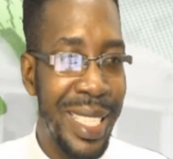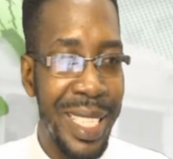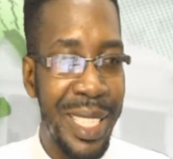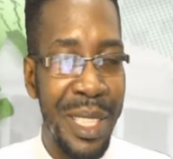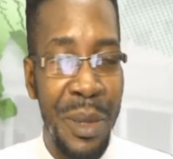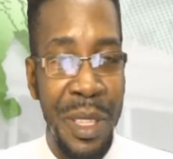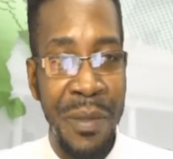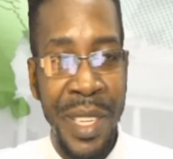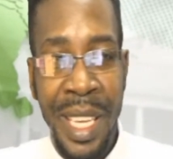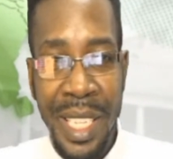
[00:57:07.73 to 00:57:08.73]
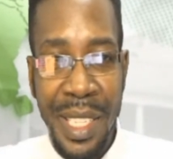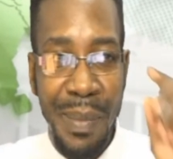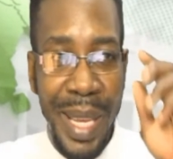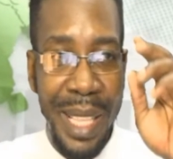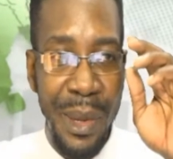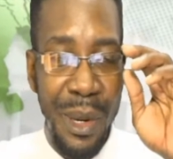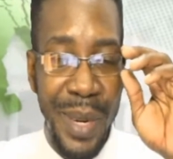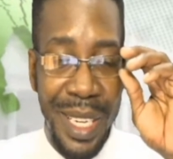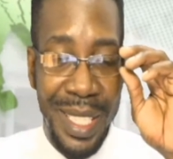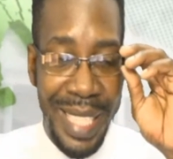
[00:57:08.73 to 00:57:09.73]
that your notification bell don't
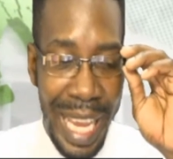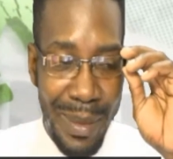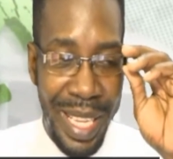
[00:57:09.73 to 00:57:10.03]
ring on time?